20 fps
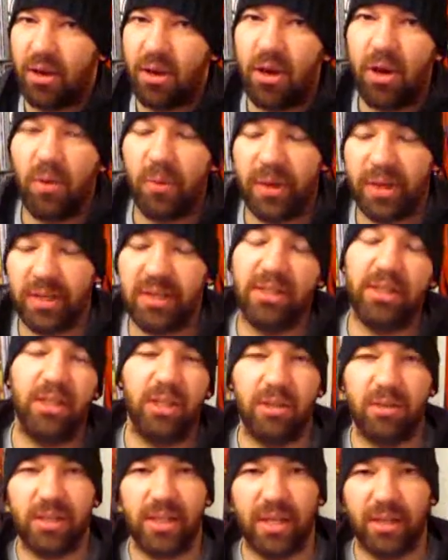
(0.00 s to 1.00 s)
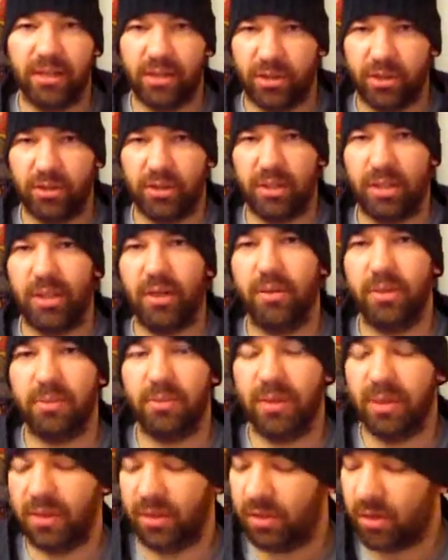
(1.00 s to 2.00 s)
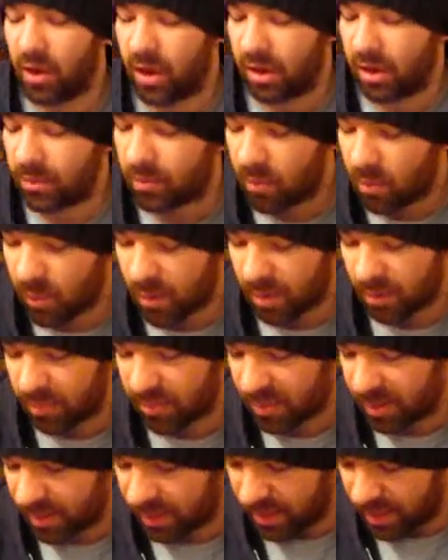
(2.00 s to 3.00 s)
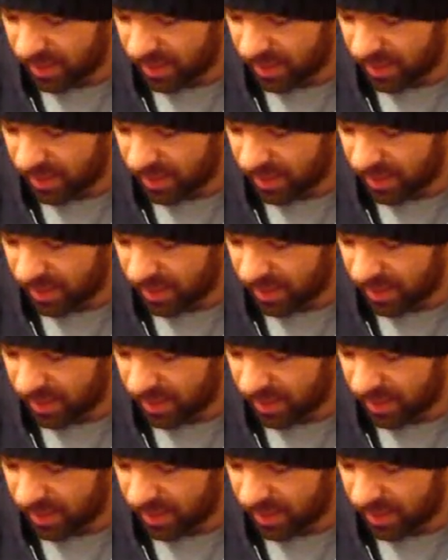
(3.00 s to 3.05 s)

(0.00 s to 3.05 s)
always newsstand has usually always been a dollar more, but